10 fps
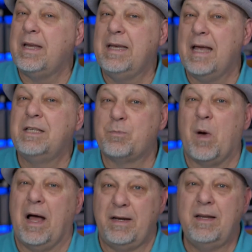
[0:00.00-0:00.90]
dead
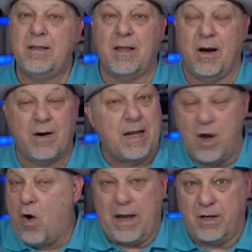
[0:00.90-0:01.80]
spot in there. And I
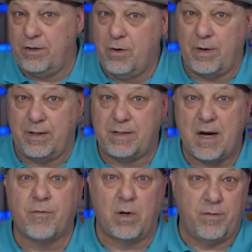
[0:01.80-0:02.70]
know I could do it in
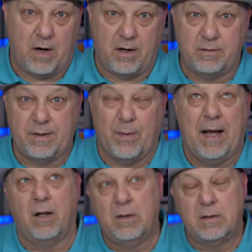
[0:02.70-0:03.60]
several of our,
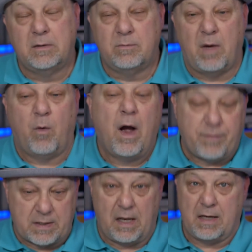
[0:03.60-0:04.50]
my
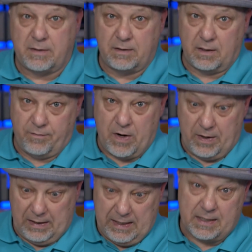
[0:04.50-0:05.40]
wife's closets at the
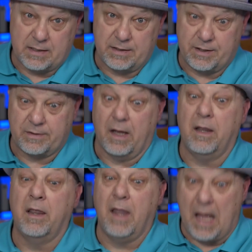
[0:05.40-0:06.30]
very least, because there's a
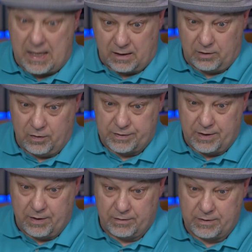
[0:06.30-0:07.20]
lot of clothes
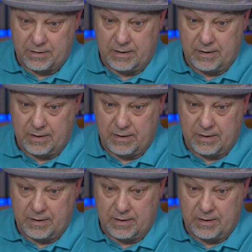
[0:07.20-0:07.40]
in those.